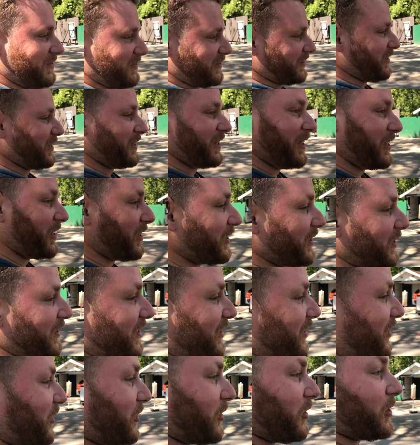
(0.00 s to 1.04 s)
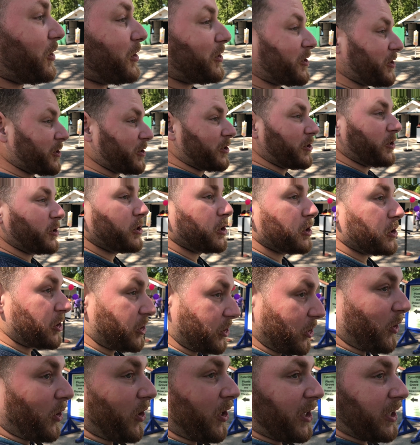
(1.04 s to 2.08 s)
What are your thoughts of today? What was your
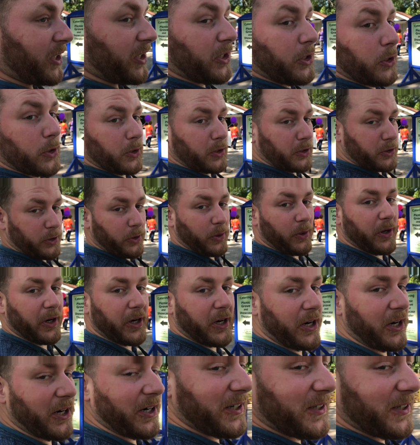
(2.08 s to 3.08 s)
highlight? Sean, you're a dork.